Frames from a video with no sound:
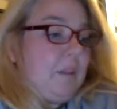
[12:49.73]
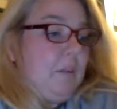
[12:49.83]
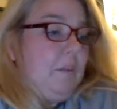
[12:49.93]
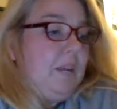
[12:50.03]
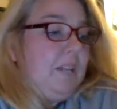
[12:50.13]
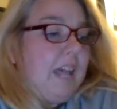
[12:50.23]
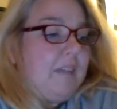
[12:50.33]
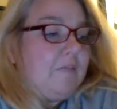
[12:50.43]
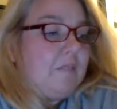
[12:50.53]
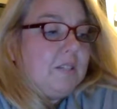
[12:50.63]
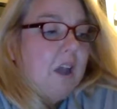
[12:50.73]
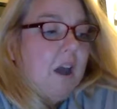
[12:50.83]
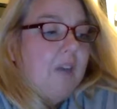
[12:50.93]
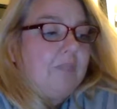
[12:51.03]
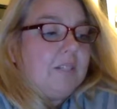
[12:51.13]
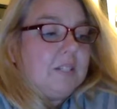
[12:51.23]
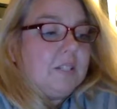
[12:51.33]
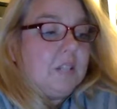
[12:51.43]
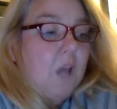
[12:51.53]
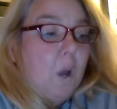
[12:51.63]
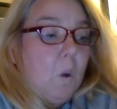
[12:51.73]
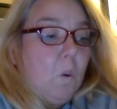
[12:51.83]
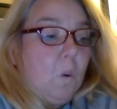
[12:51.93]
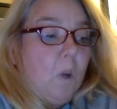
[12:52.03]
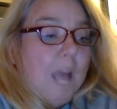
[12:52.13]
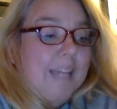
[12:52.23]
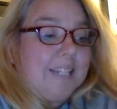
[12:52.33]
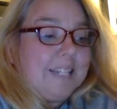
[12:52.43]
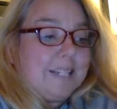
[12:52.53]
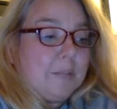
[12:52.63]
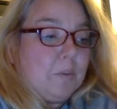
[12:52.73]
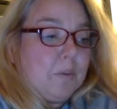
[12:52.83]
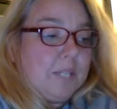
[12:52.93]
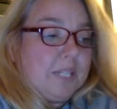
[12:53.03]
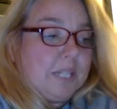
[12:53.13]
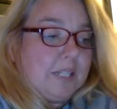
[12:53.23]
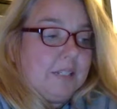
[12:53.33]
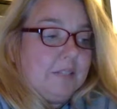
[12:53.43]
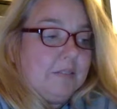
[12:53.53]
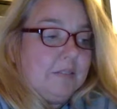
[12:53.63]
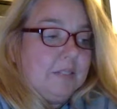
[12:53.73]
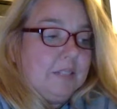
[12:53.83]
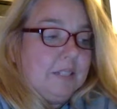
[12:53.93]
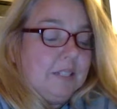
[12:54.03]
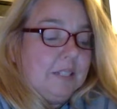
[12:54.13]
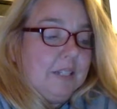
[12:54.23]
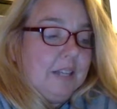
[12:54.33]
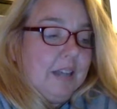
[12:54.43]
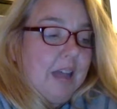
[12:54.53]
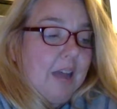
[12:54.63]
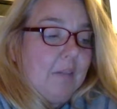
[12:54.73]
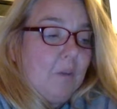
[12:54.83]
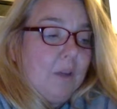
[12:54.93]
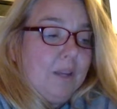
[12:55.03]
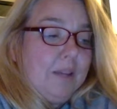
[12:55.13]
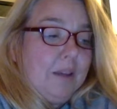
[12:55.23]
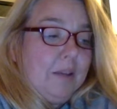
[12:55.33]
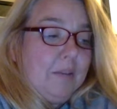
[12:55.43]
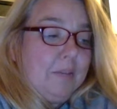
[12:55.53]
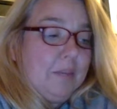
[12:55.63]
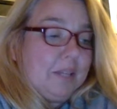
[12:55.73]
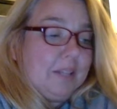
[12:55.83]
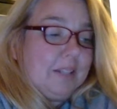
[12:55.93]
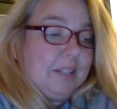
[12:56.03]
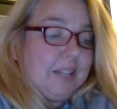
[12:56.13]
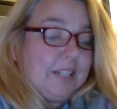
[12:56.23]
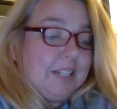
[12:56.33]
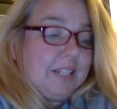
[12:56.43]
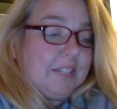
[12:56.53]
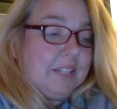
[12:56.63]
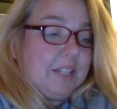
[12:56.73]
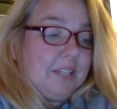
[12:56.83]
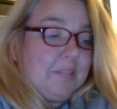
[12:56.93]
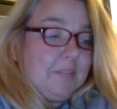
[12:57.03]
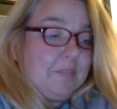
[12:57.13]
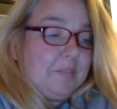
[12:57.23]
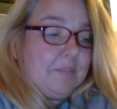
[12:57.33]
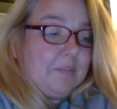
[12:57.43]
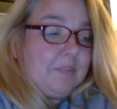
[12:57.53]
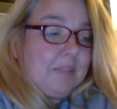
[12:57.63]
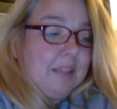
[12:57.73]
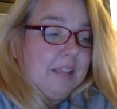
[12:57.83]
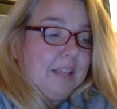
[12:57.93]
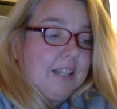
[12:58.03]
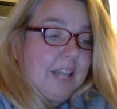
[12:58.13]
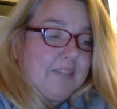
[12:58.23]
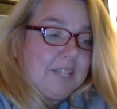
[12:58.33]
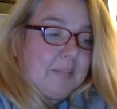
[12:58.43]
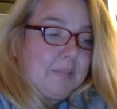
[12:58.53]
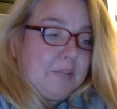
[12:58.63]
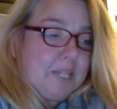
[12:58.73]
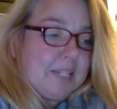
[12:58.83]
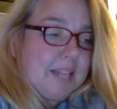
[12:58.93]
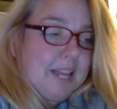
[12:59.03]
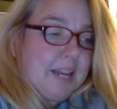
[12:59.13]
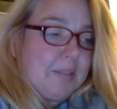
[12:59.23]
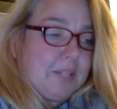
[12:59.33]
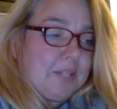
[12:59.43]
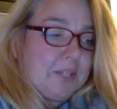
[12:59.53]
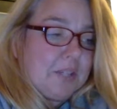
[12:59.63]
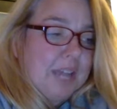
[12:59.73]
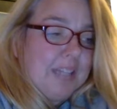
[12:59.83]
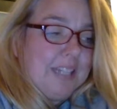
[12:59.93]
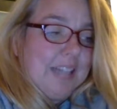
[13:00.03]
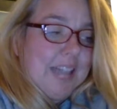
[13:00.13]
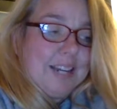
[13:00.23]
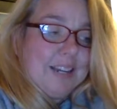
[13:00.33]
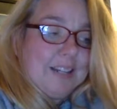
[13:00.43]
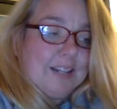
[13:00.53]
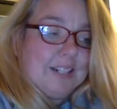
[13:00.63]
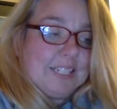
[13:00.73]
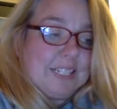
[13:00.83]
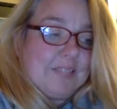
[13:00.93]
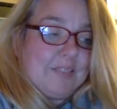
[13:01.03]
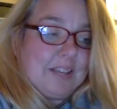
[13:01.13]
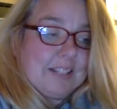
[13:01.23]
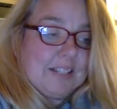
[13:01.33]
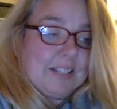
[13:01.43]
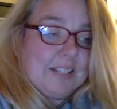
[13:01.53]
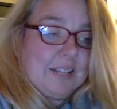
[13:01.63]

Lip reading: Real life was often slow and disappointing, not one bit like TV. Life seemed to be set up to shine light on our defects.